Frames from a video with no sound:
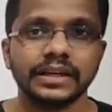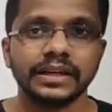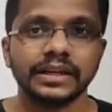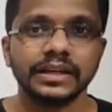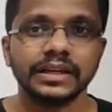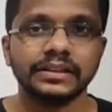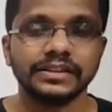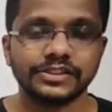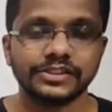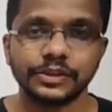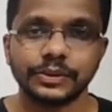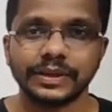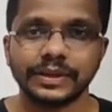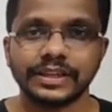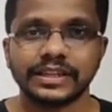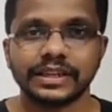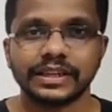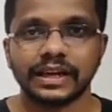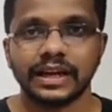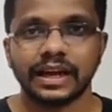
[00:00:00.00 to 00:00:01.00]
In this
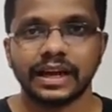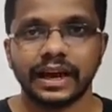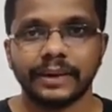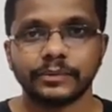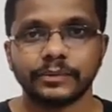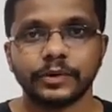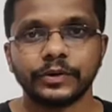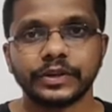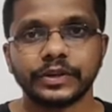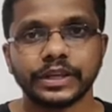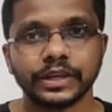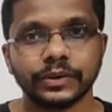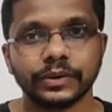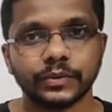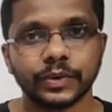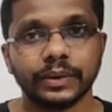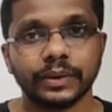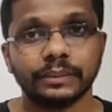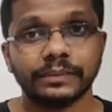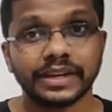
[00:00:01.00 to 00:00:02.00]
unit, I am going to give
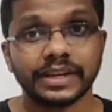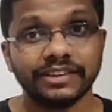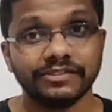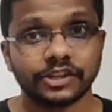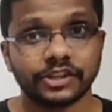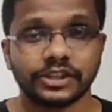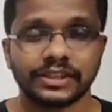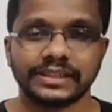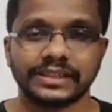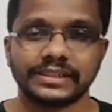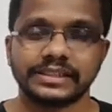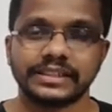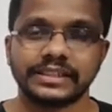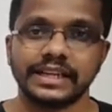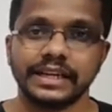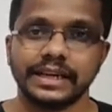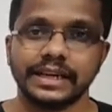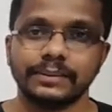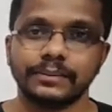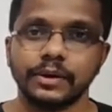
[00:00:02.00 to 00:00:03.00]
you a brief introduction
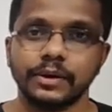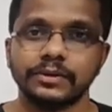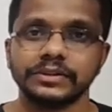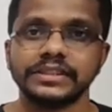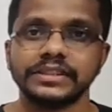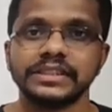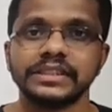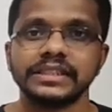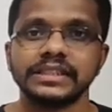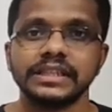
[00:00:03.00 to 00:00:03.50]
about